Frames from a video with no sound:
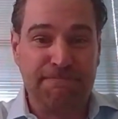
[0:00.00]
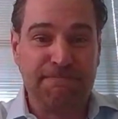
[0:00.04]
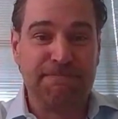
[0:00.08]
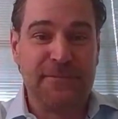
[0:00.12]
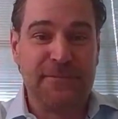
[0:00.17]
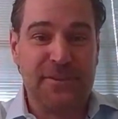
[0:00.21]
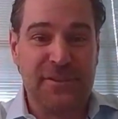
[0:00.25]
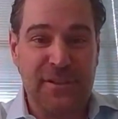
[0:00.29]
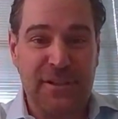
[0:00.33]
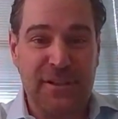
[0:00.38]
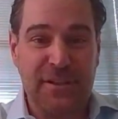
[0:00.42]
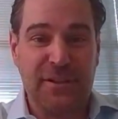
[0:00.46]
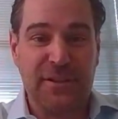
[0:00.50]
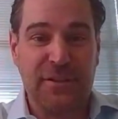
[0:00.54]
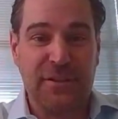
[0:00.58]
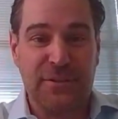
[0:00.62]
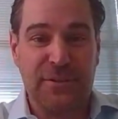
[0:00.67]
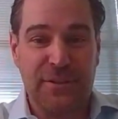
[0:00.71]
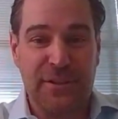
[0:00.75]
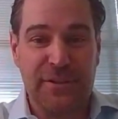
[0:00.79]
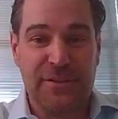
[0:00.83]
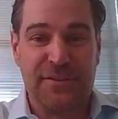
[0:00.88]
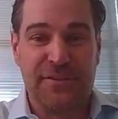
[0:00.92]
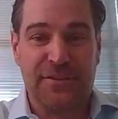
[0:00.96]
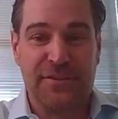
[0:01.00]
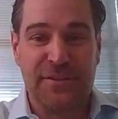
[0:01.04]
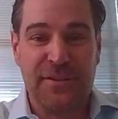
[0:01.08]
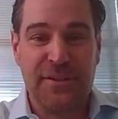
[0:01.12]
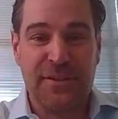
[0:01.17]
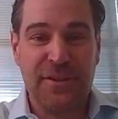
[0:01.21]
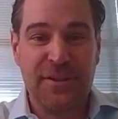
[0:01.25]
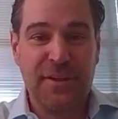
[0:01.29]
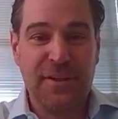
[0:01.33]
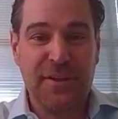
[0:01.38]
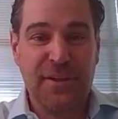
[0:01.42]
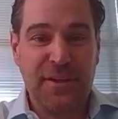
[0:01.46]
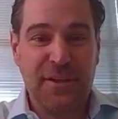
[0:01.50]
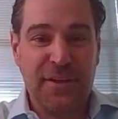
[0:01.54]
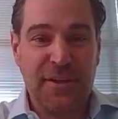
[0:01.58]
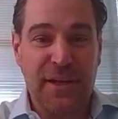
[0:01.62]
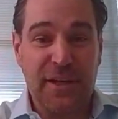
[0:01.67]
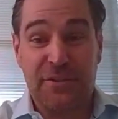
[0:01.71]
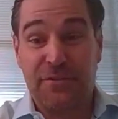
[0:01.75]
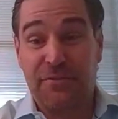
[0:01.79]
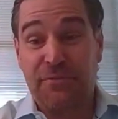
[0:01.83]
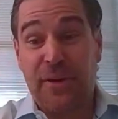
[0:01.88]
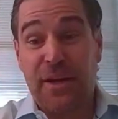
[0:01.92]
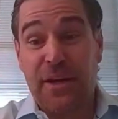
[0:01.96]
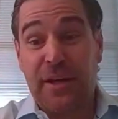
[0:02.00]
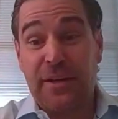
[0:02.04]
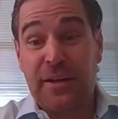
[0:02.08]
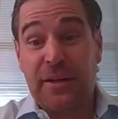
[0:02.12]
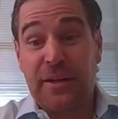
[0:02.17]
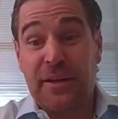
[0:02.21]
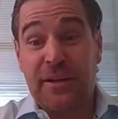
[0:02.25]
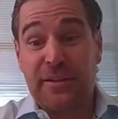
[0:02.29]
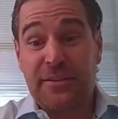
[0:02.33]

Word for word: So wow. it's it's fun and